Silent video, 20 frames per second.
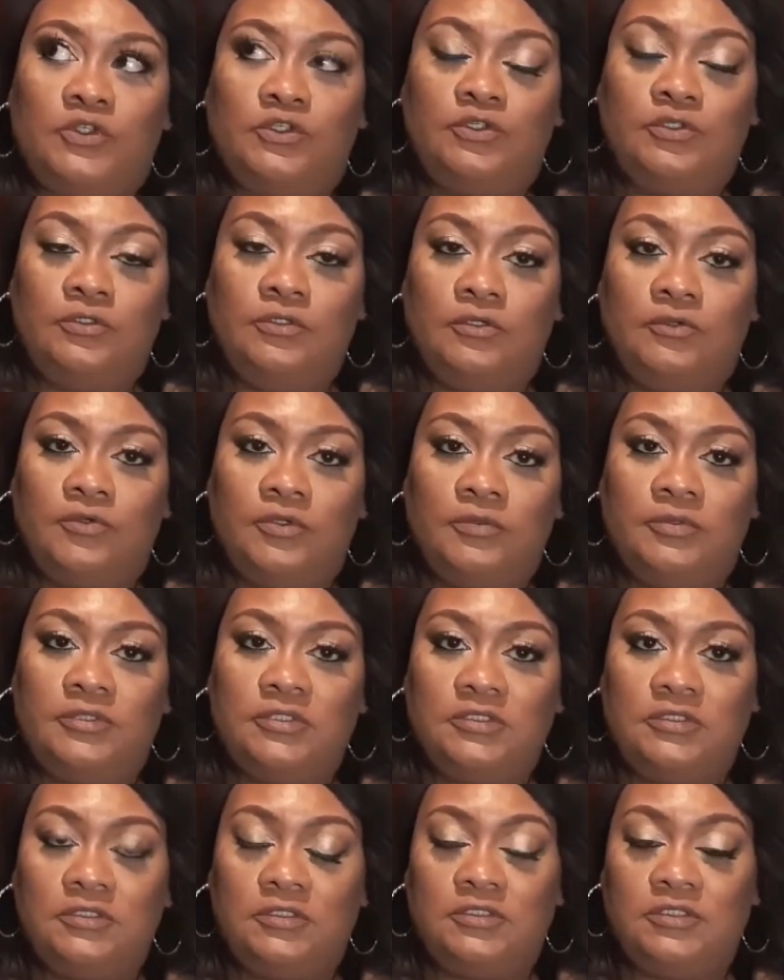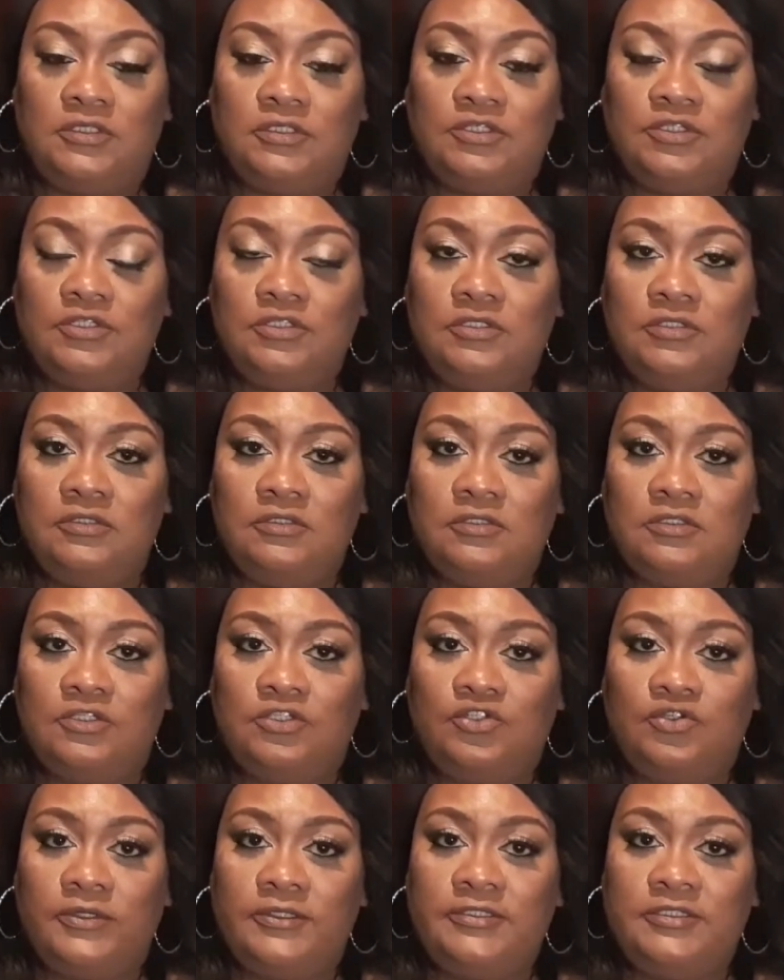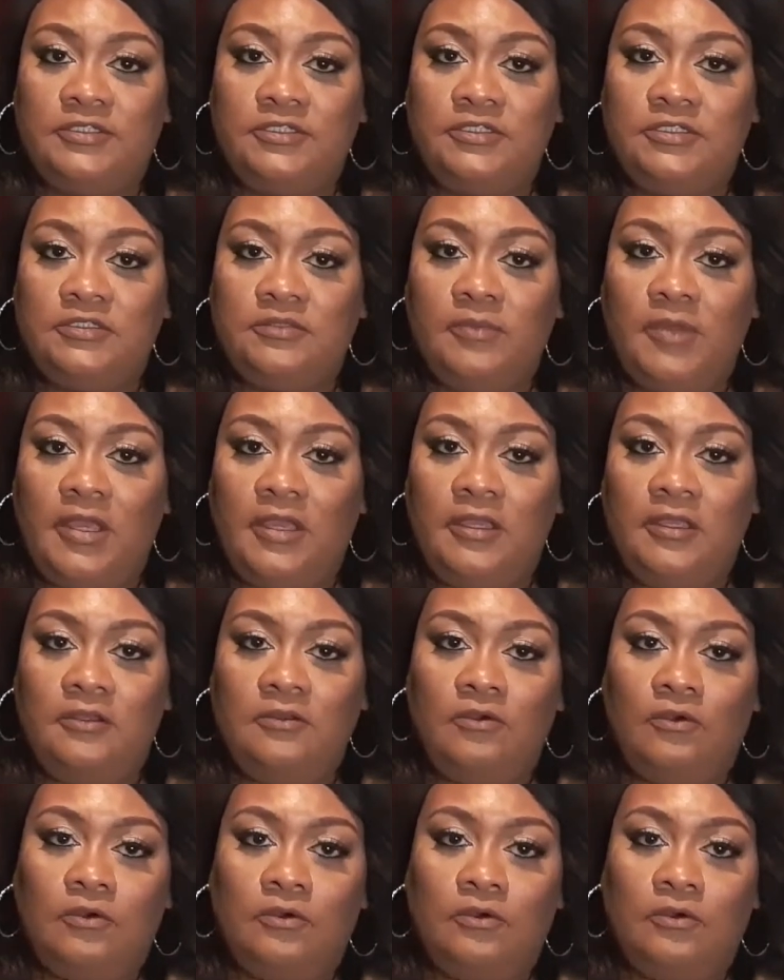Do you agree with this decision, this choice she's made?